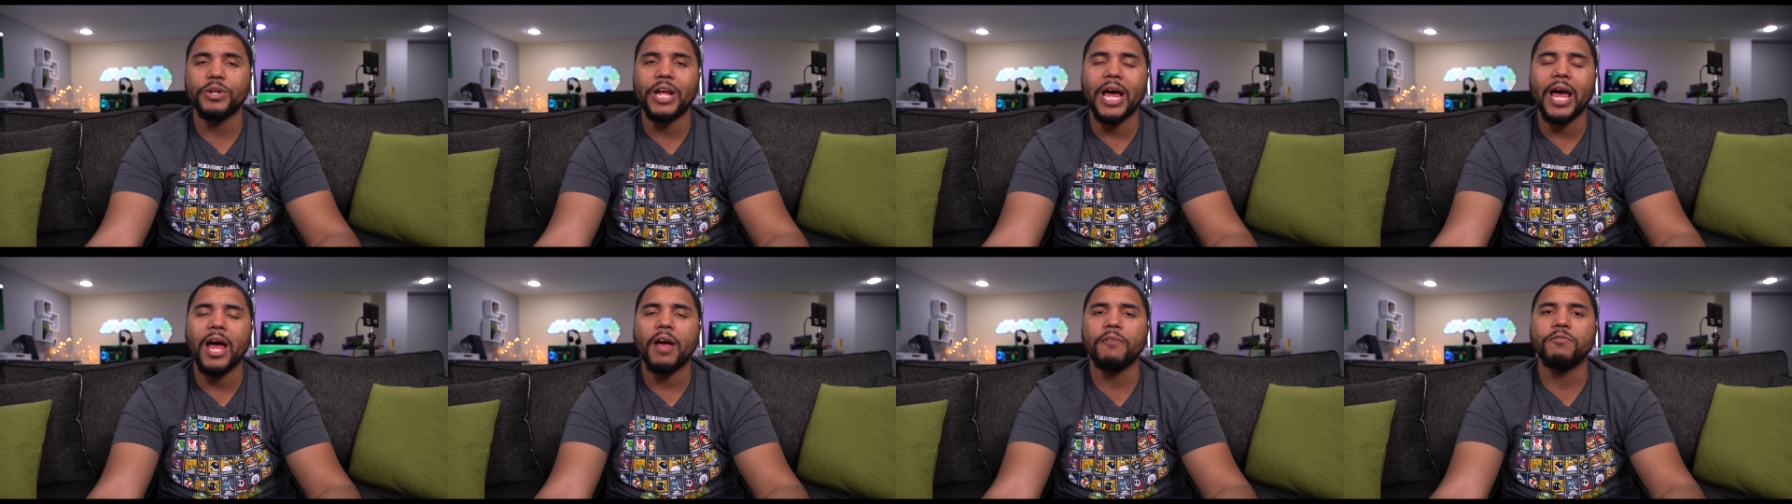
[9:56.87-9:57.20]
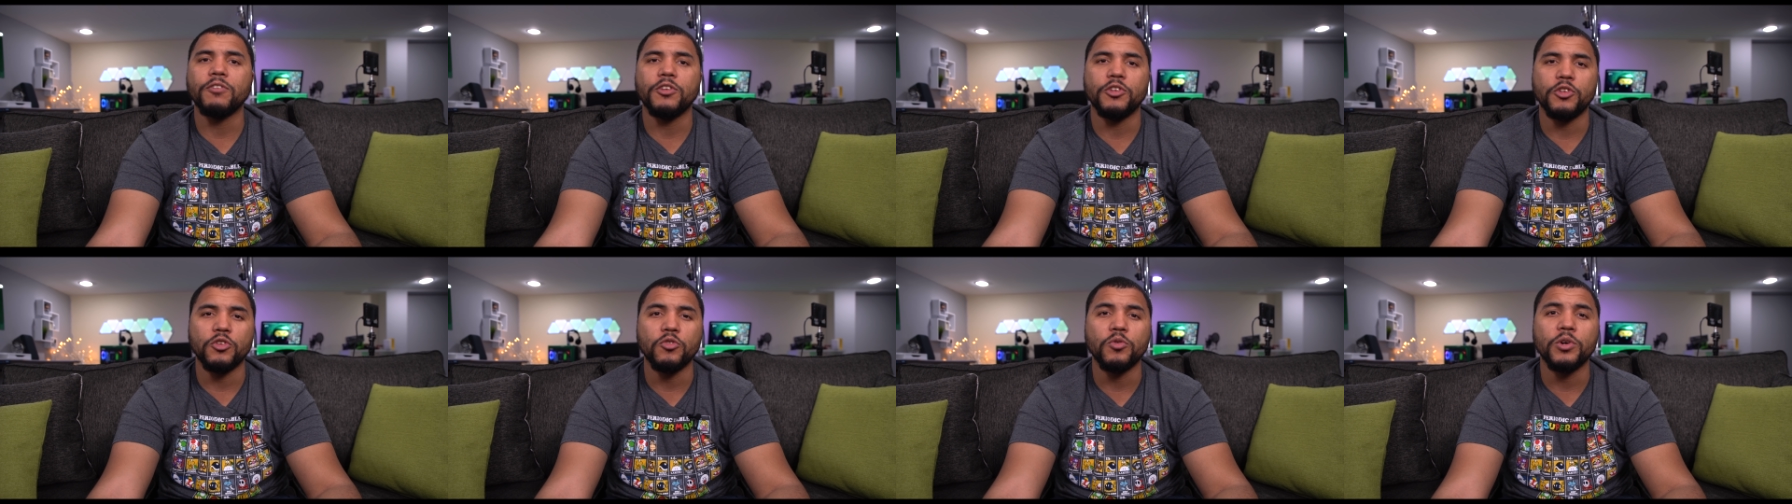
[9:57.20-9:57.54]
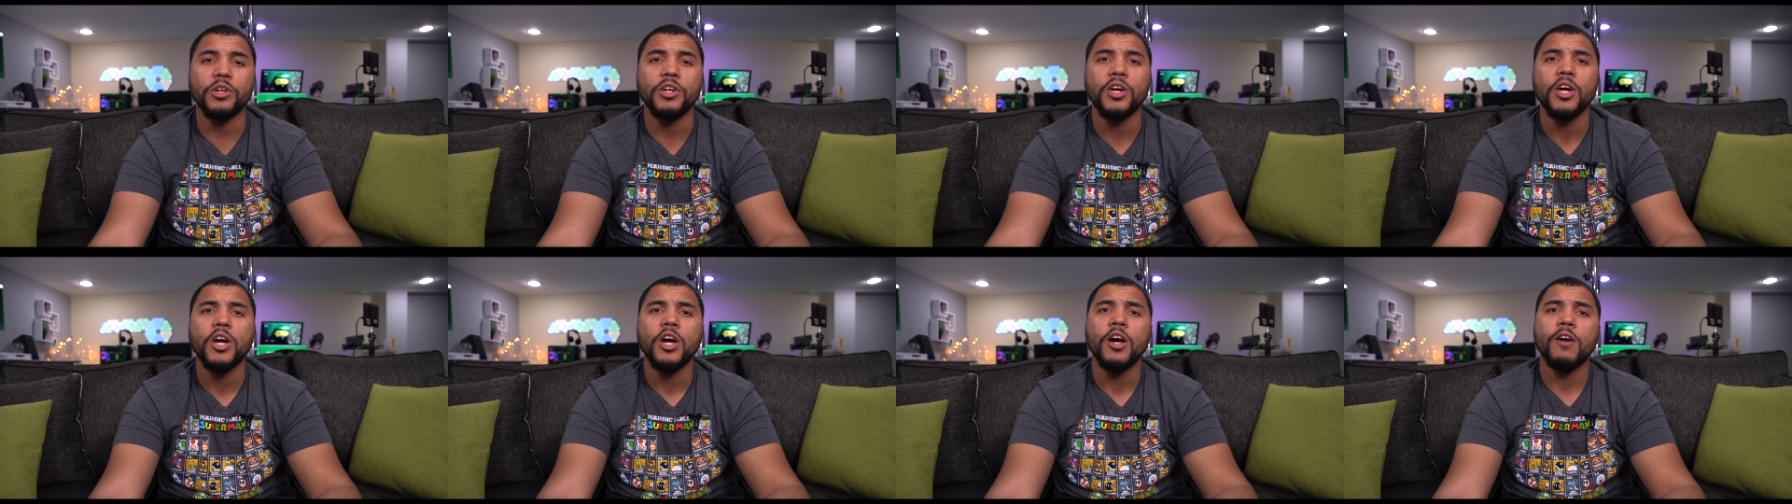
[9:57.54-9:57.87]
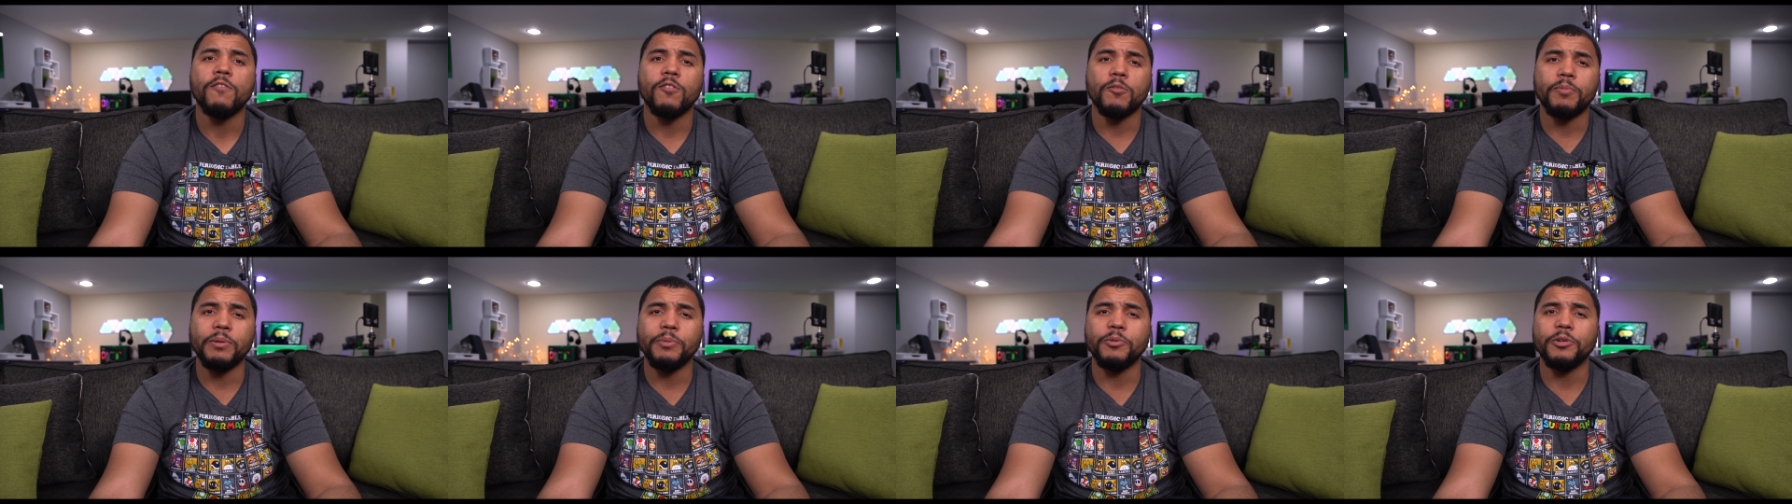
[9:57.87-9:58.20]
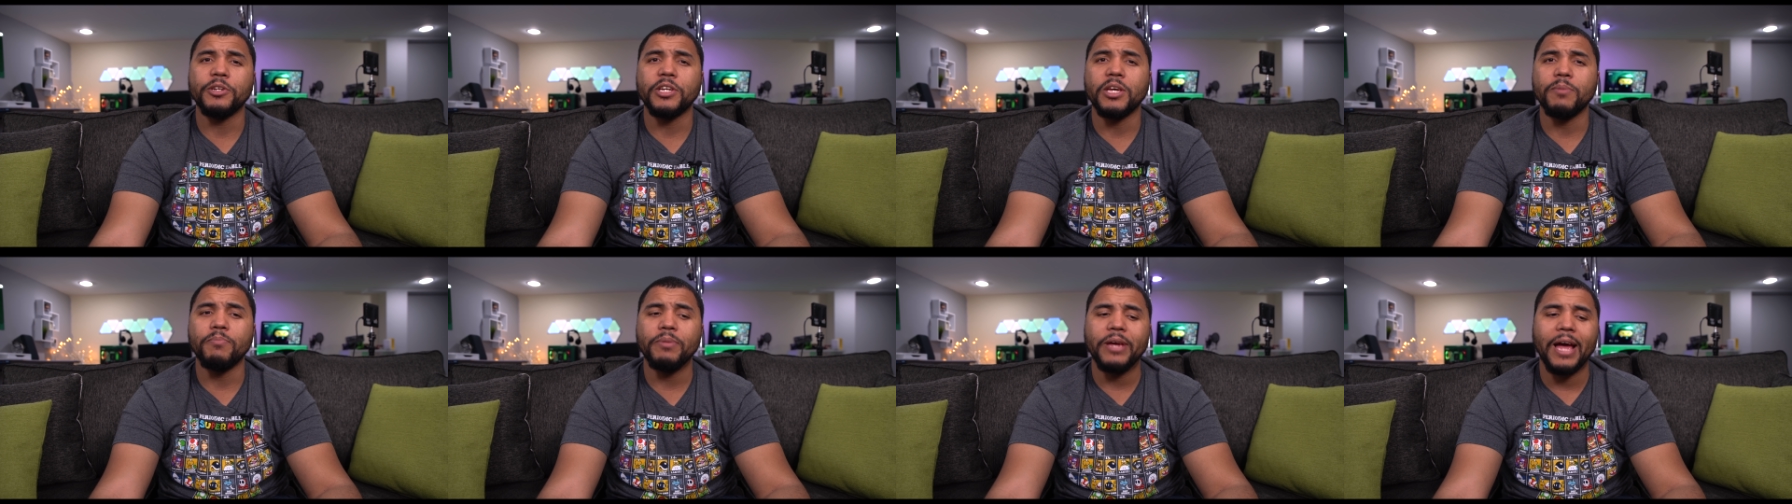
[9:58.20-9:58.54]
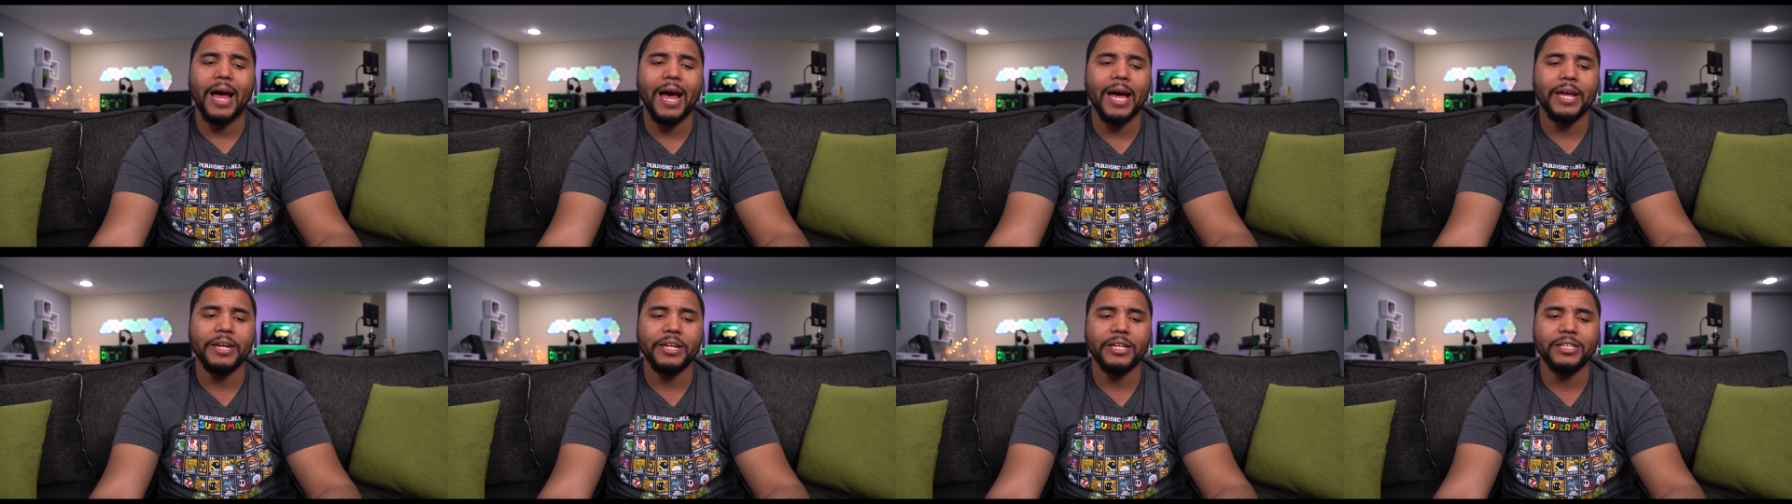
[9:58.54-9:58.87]
would have to do it for people to get
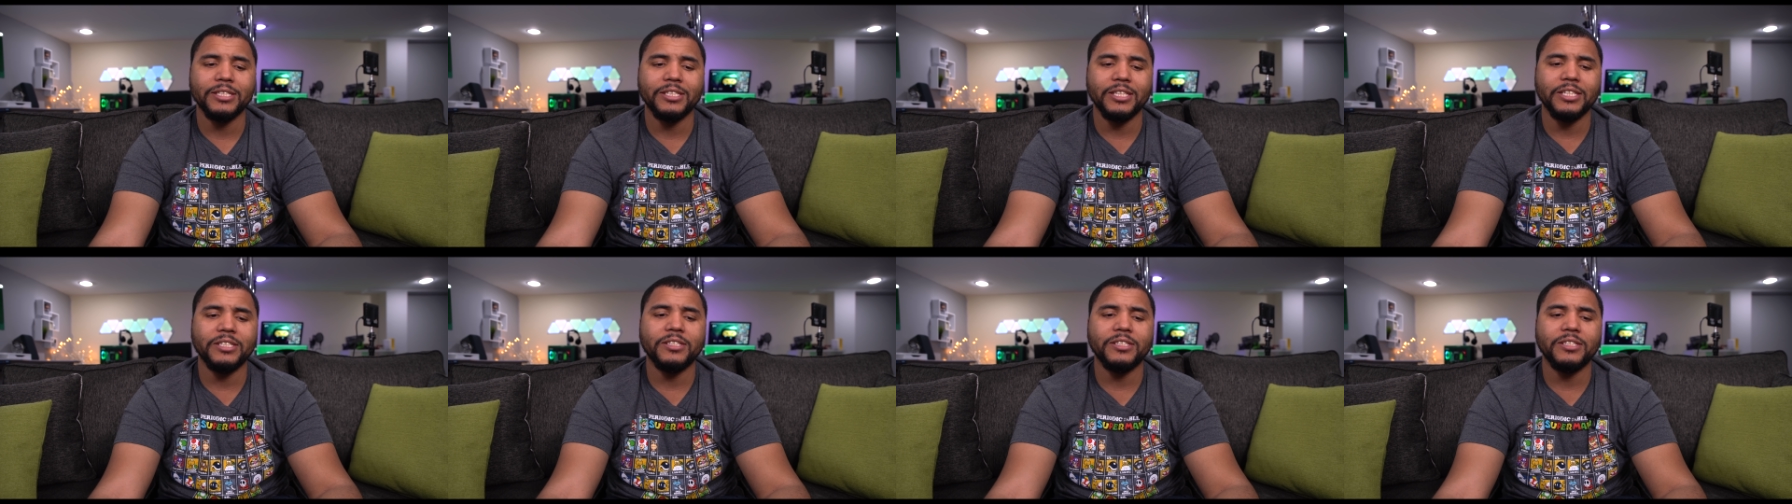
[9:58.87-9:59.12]
behind it.